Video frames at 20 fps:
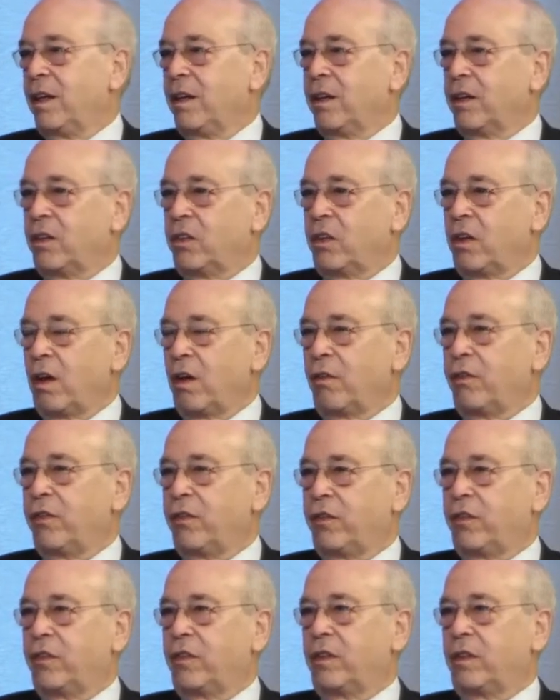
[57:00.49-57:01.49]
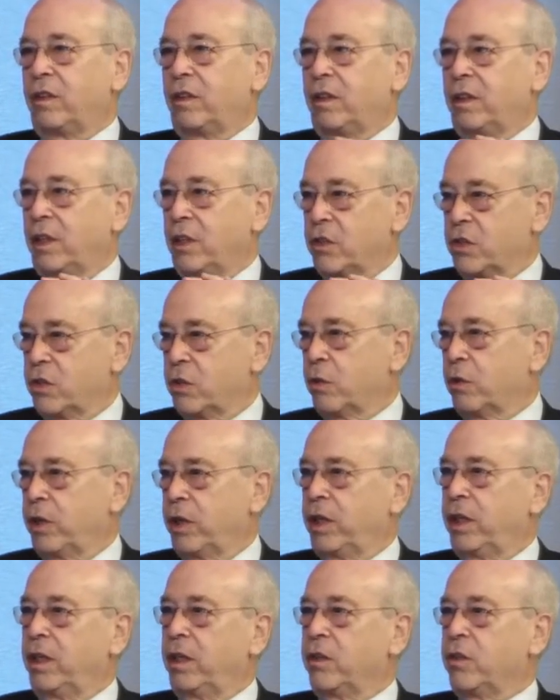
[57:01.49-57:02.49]
the tough
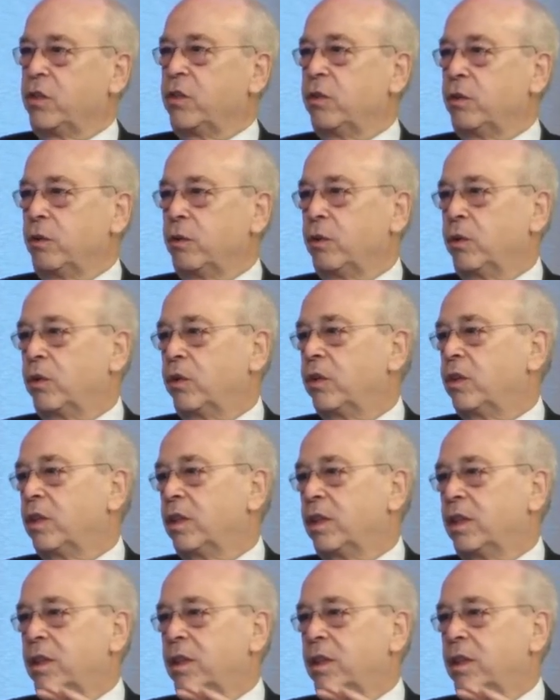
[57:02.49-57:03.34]
history issues,